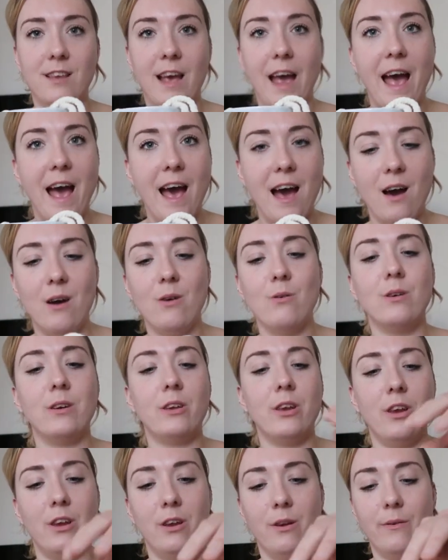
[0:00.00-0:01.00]
How
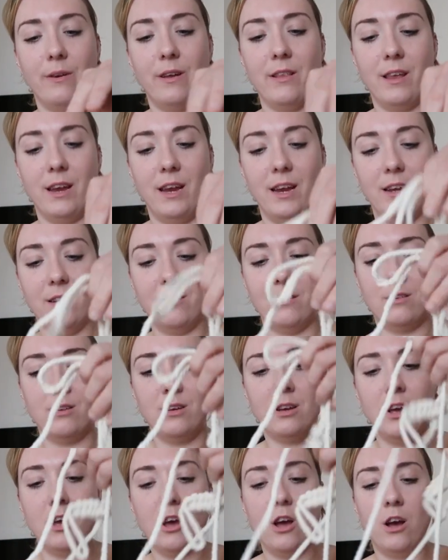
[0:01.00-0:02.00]
cute are these?
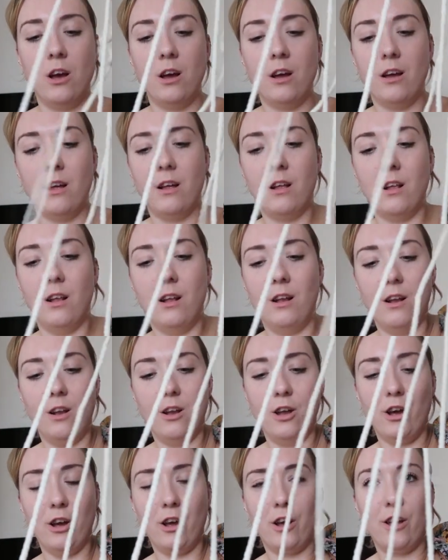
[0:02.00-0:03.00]

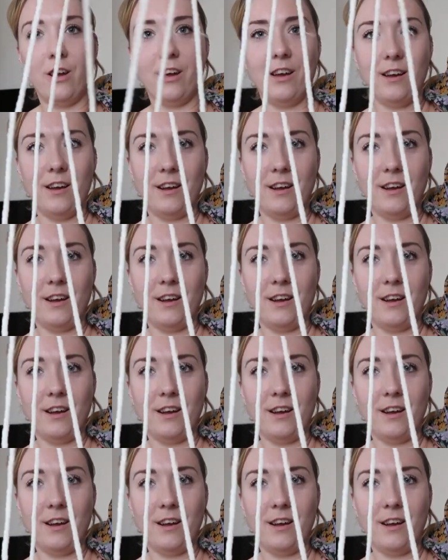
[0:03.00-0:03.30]
Look.